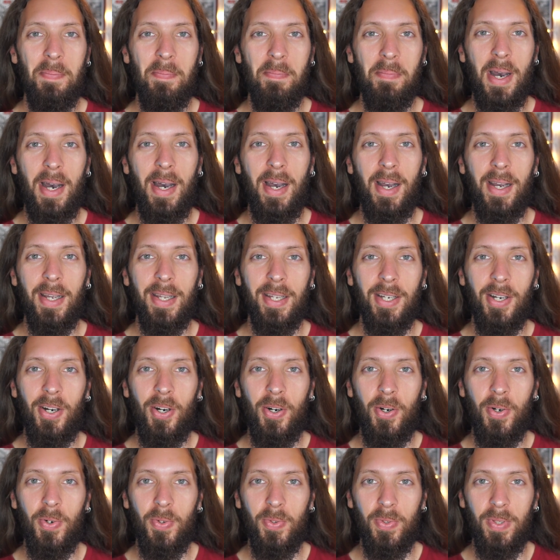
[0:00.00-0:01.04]
my
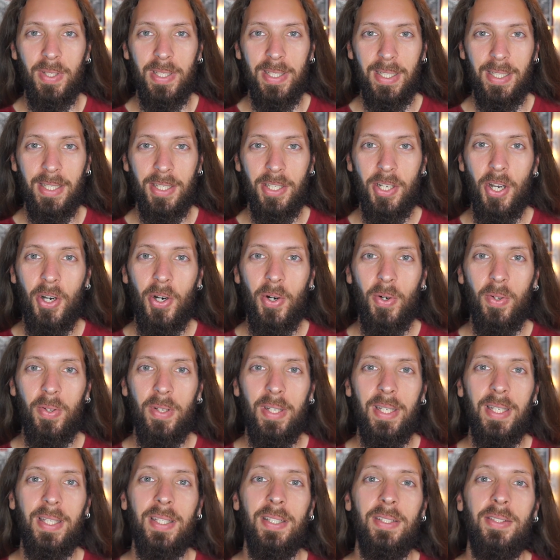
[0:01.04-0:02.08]
only goal
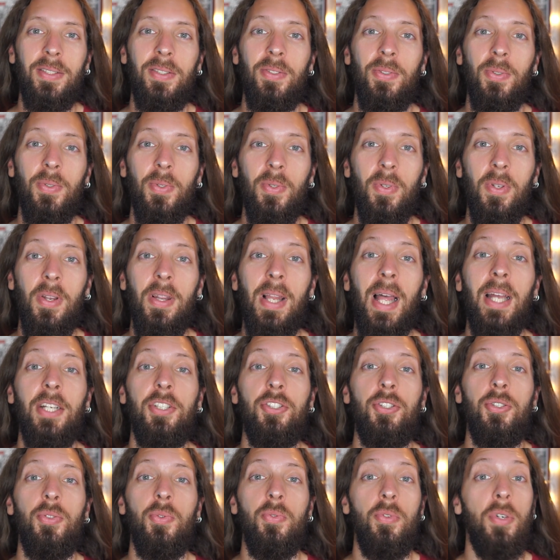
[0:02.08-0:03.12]
is to
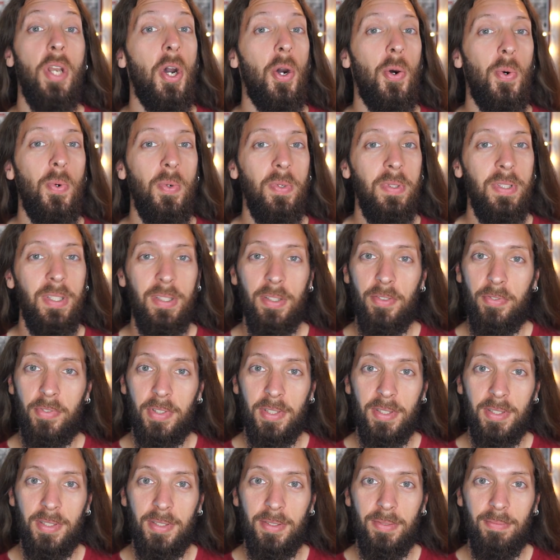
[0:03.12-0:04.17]
let you know the
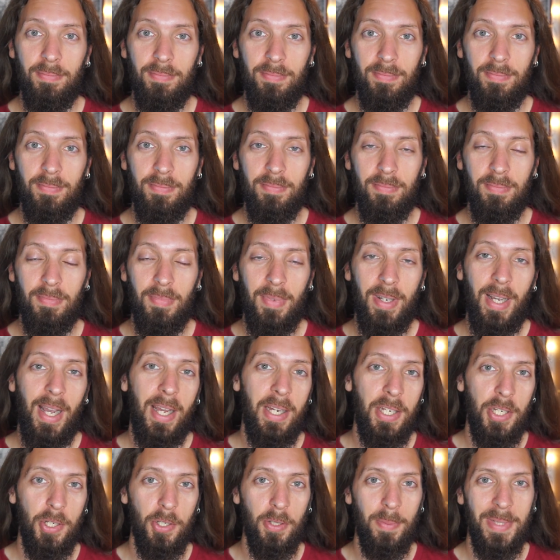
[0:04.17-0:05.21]
difference,
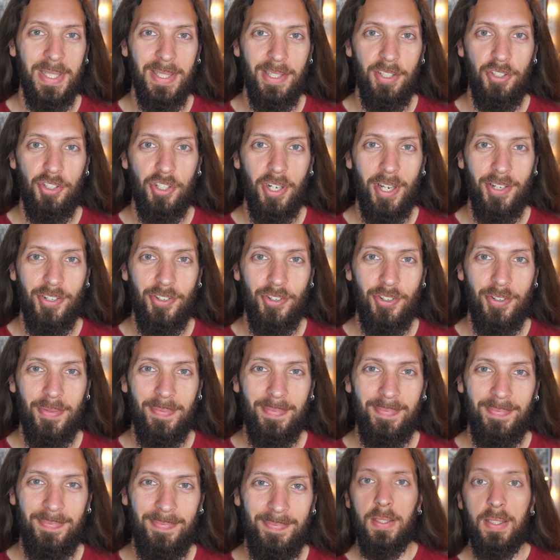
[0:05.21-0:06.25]
and you'll be the judge.
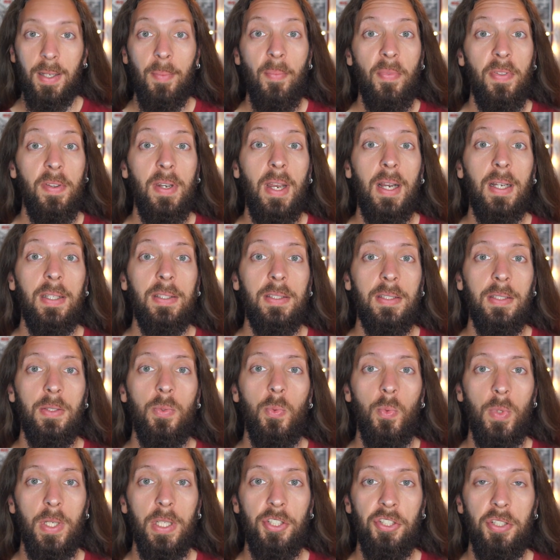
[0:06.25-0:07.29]
Something else
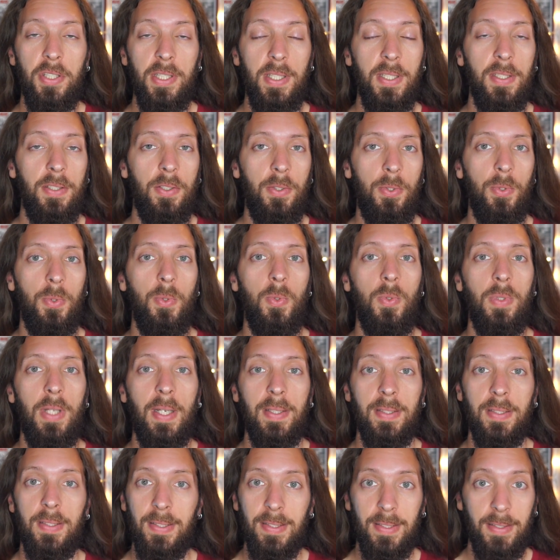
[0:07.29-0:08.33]
in which these two
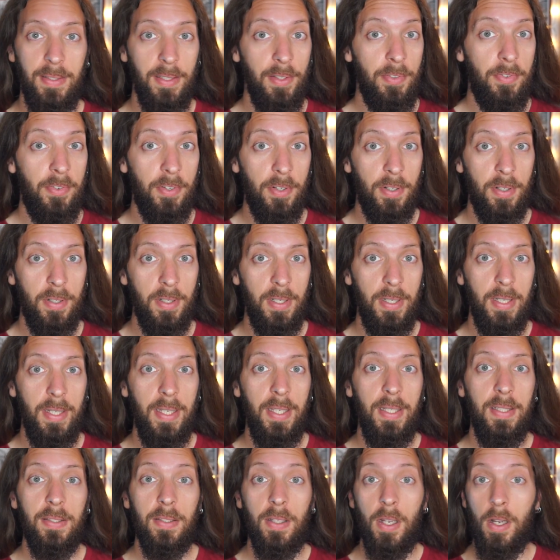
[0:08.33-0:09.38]
lenses differ
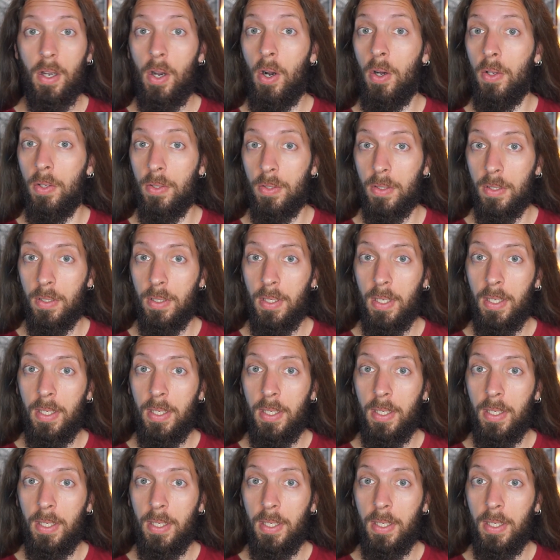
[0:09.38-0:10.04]
is color.